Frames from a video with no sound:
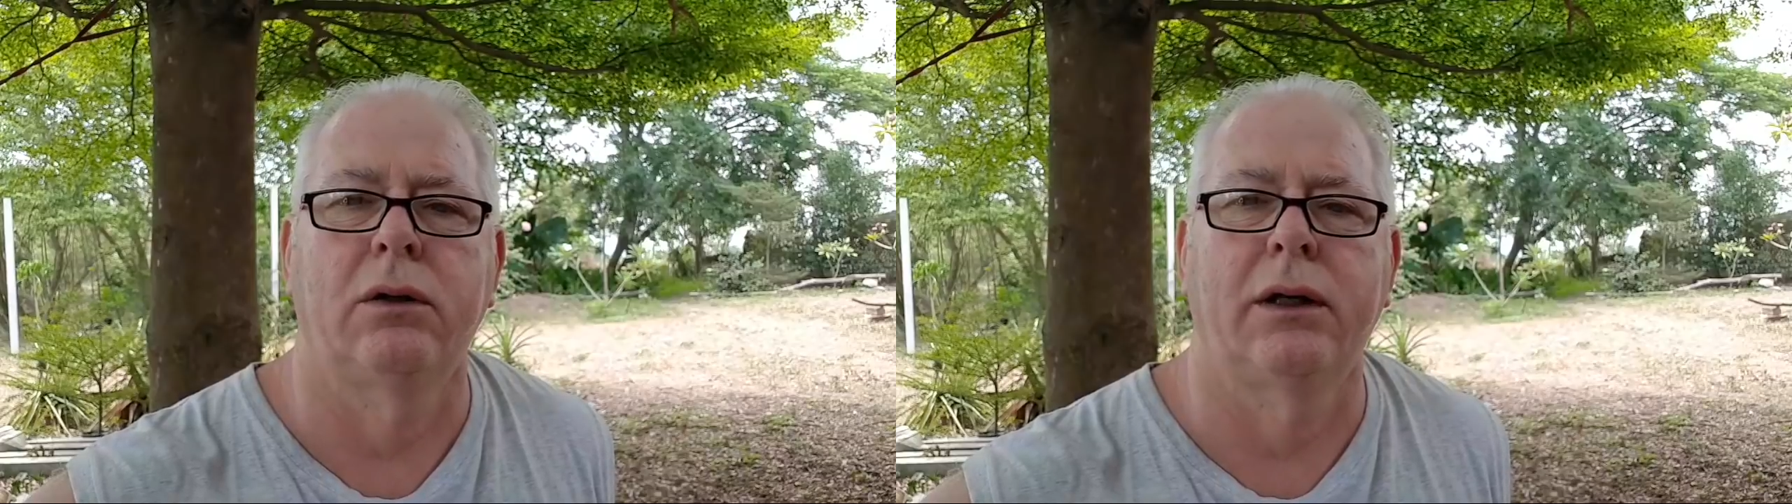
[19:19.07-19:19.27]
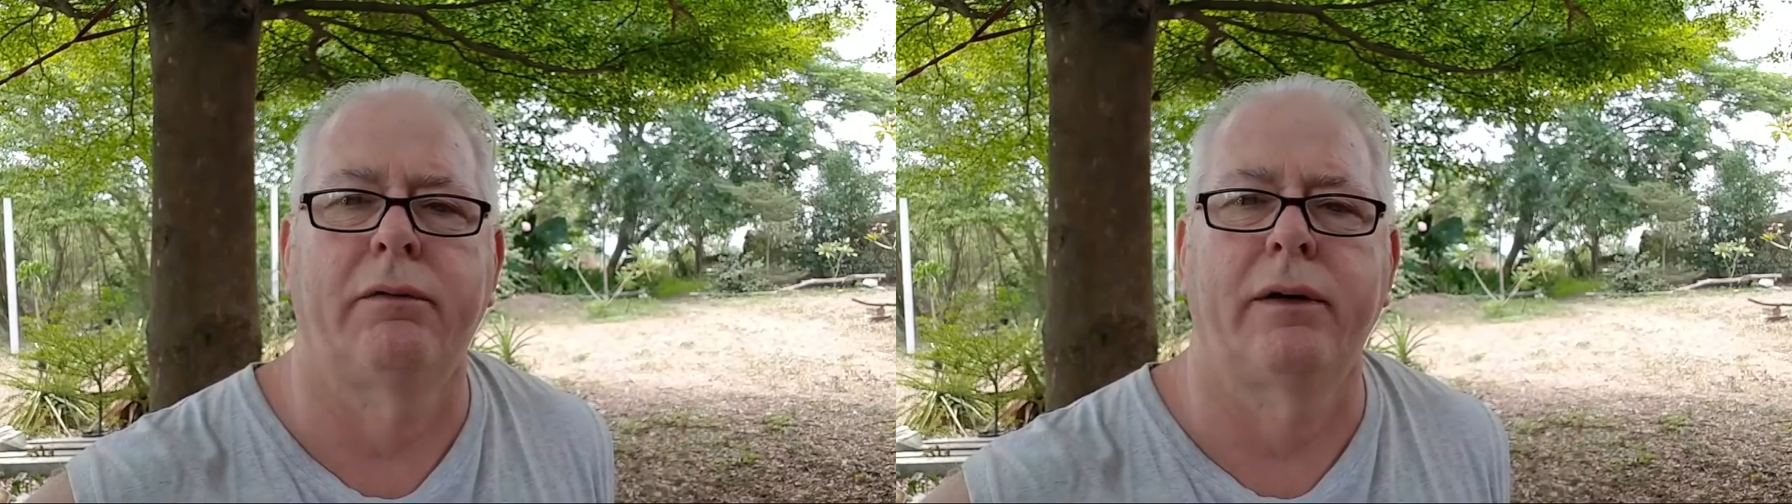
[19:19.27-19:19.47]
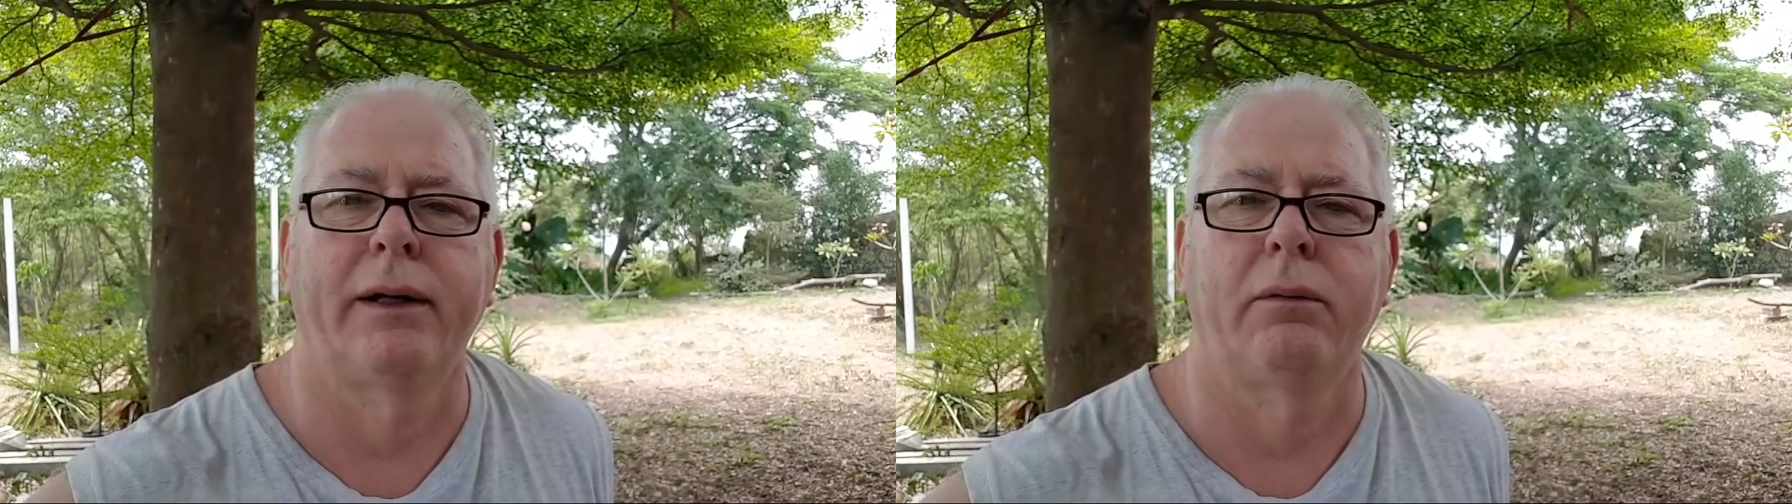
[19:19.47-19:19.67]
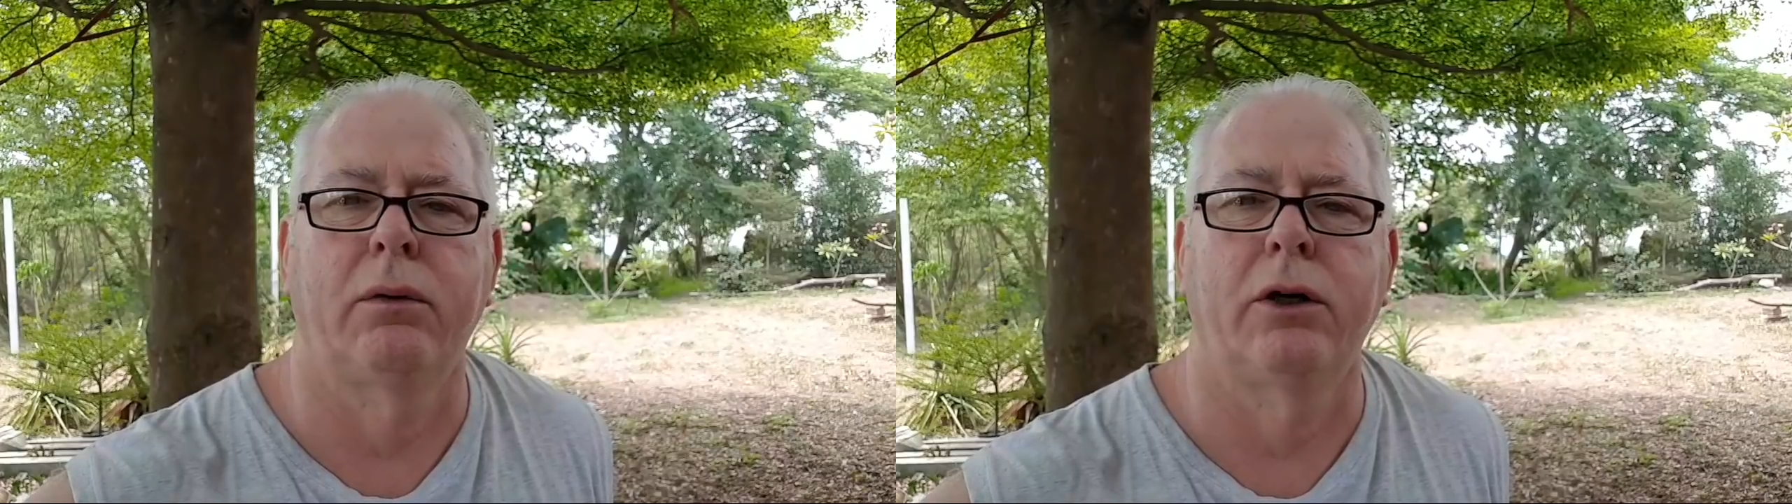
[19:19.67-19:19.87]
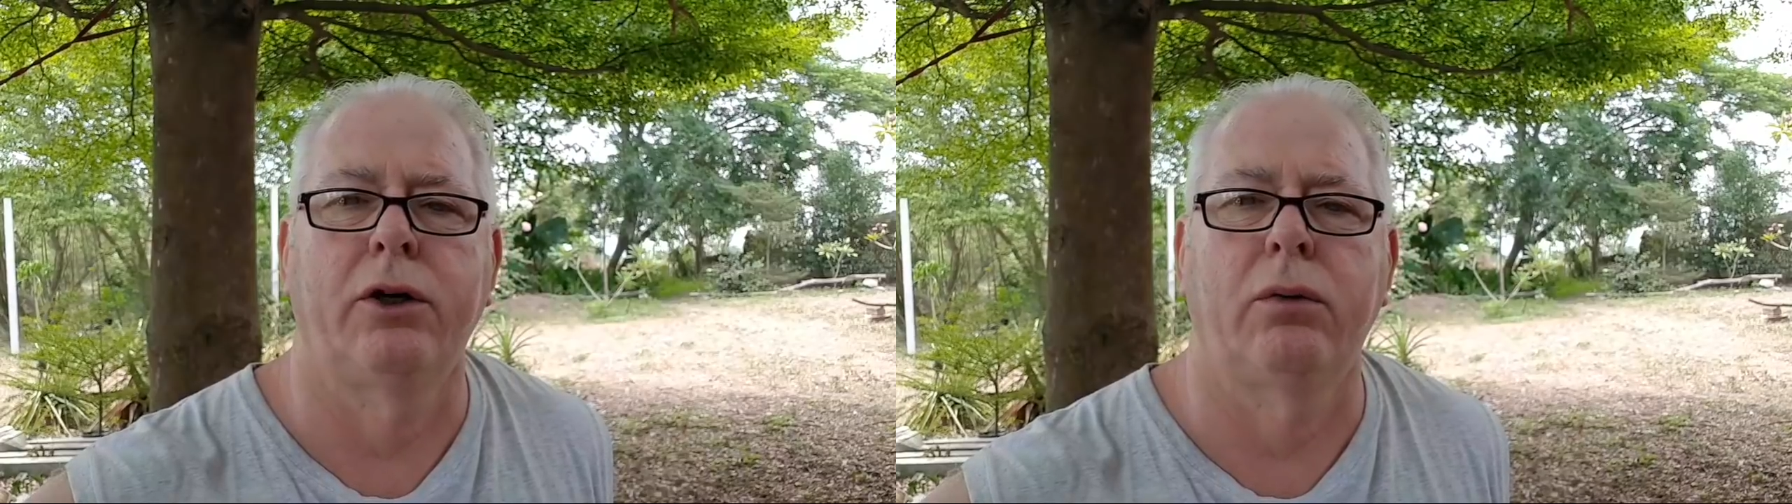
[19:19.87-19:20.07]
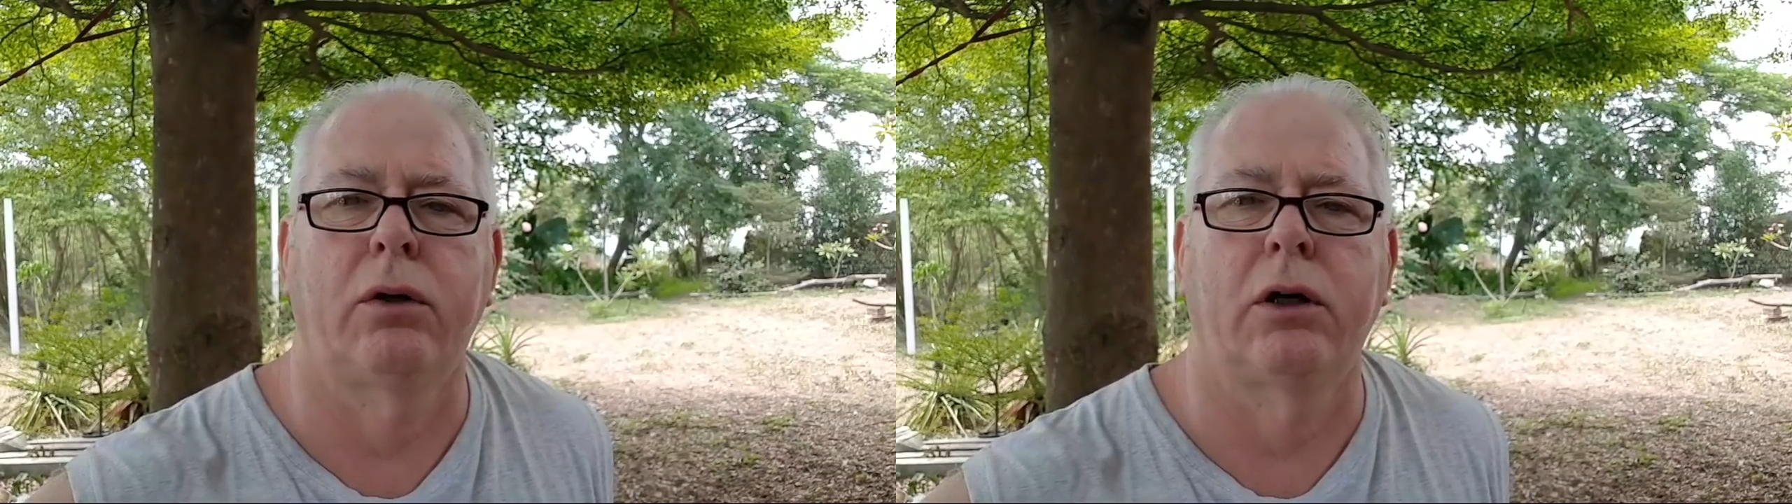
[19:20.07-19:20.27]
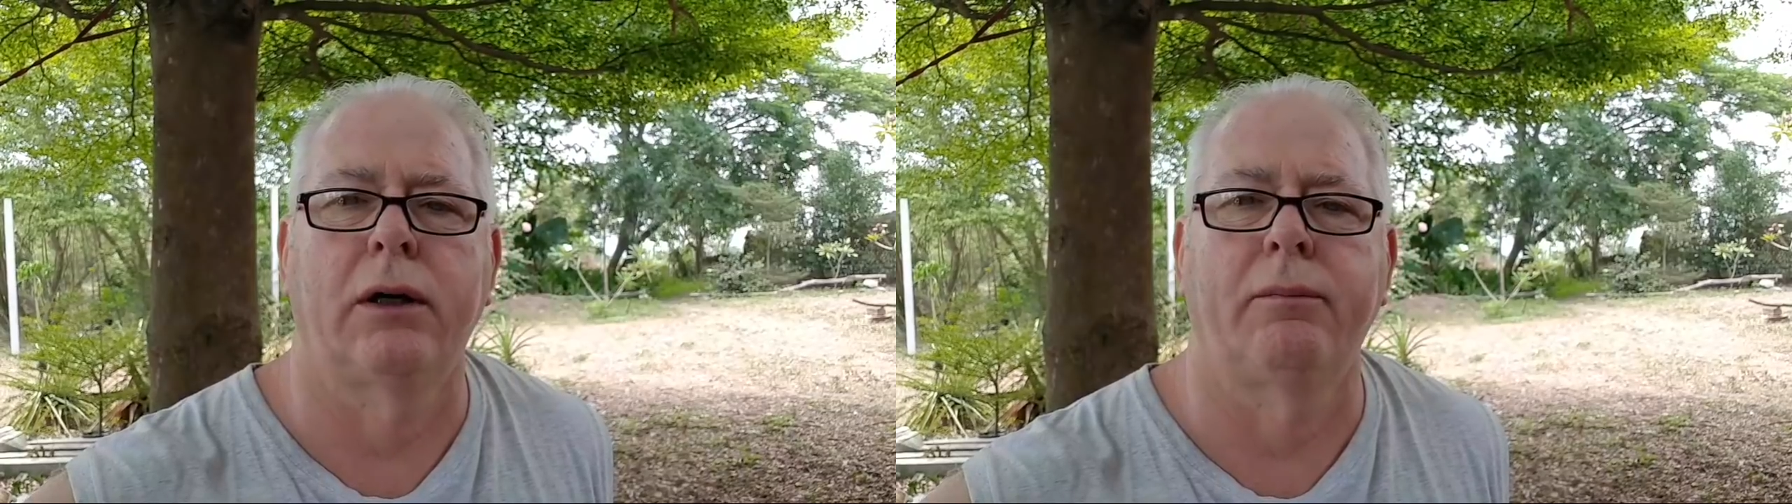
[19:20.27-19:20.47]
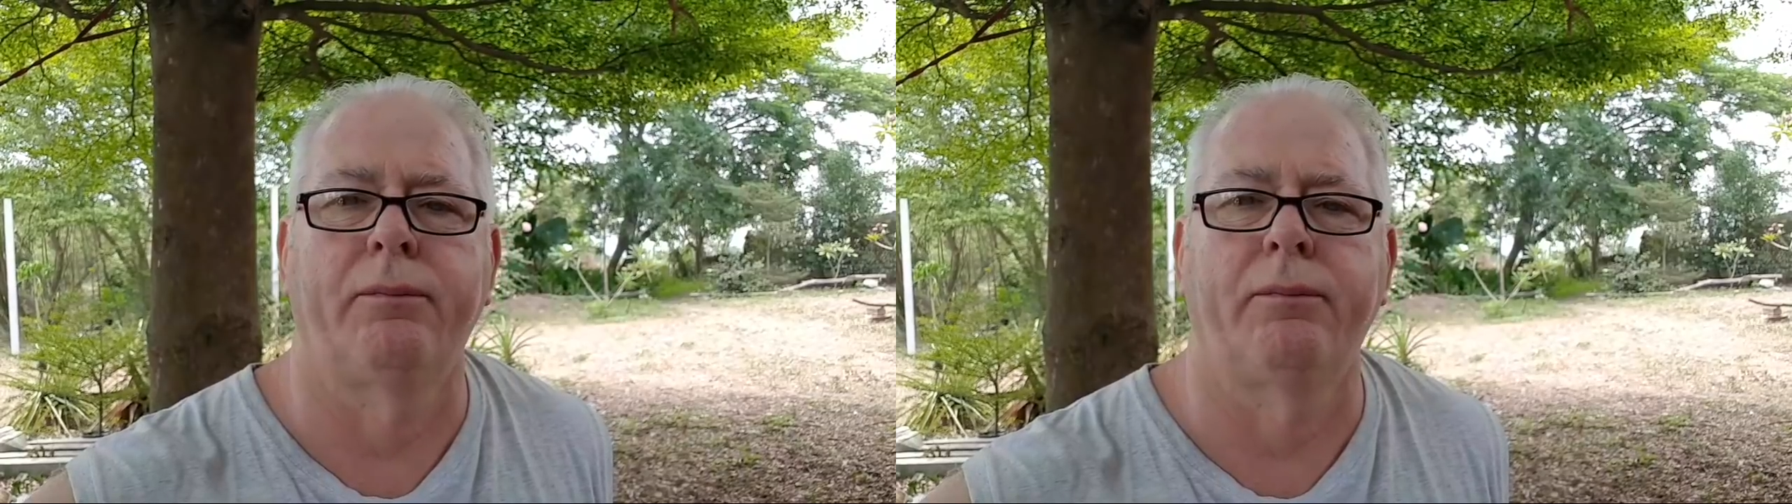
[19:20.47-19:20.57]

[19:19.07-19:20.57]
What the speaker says: lovely where you are.